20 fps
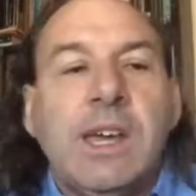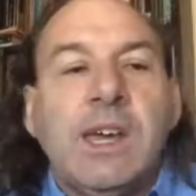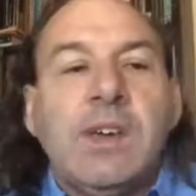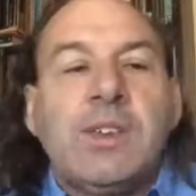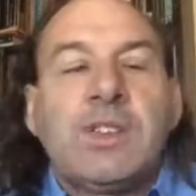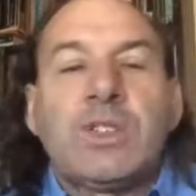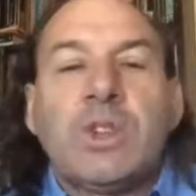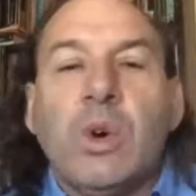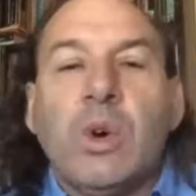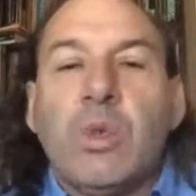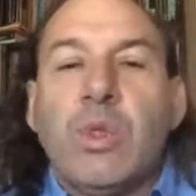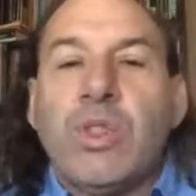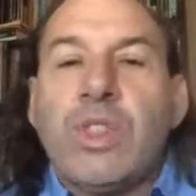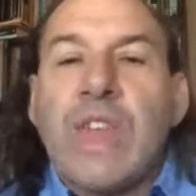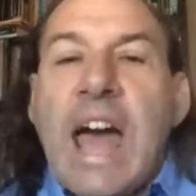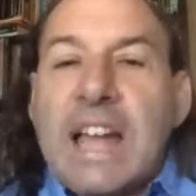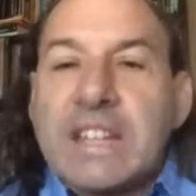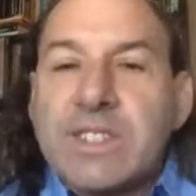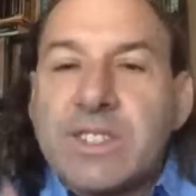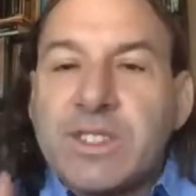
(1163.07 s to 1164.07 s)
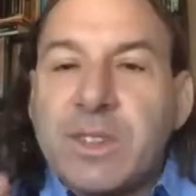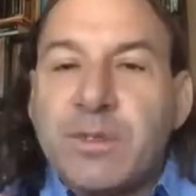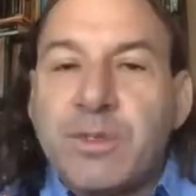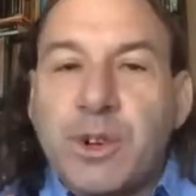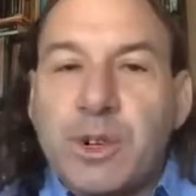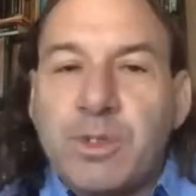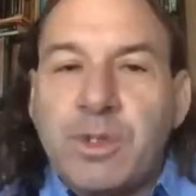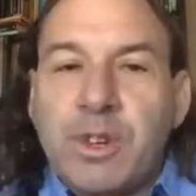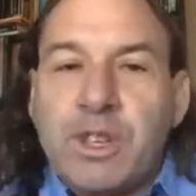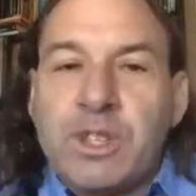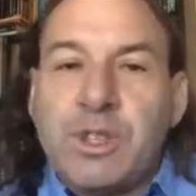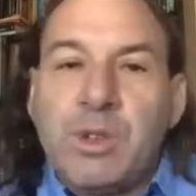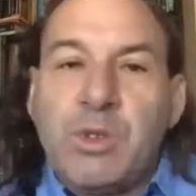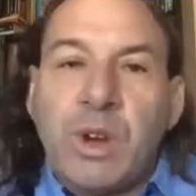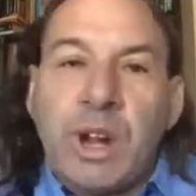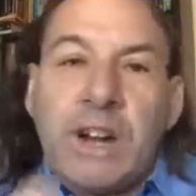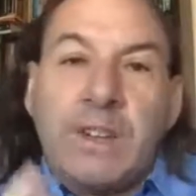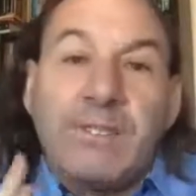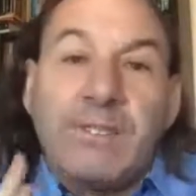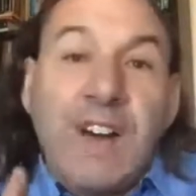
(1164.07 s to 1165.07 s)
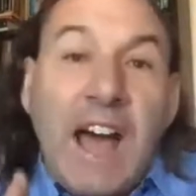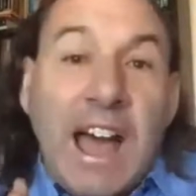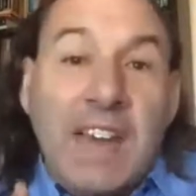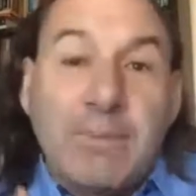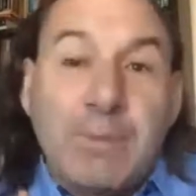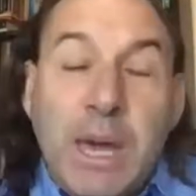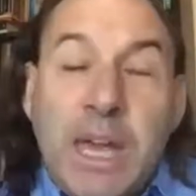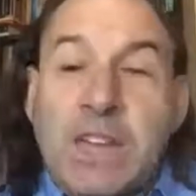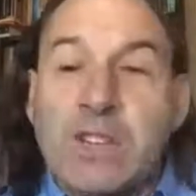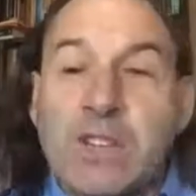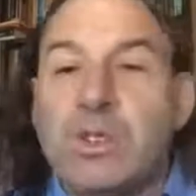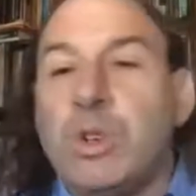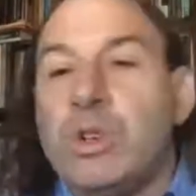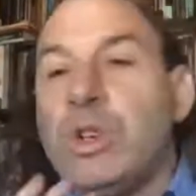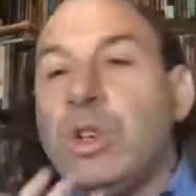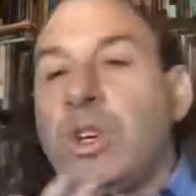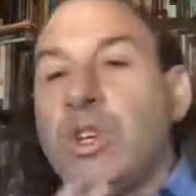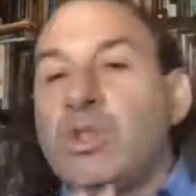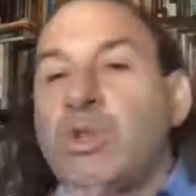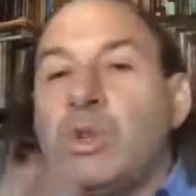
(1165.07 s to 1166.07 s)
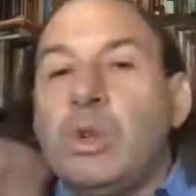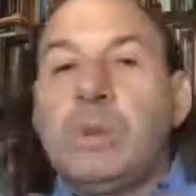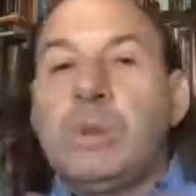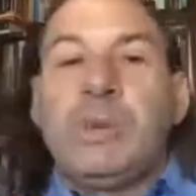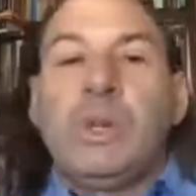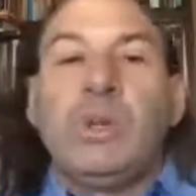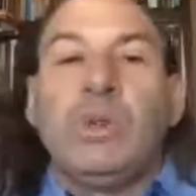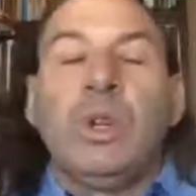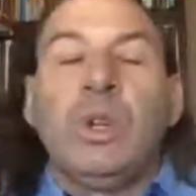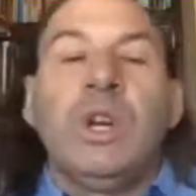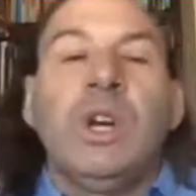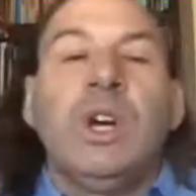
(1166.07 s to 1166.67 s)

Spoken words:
So that's the first phase. You write a 5-page or you contribute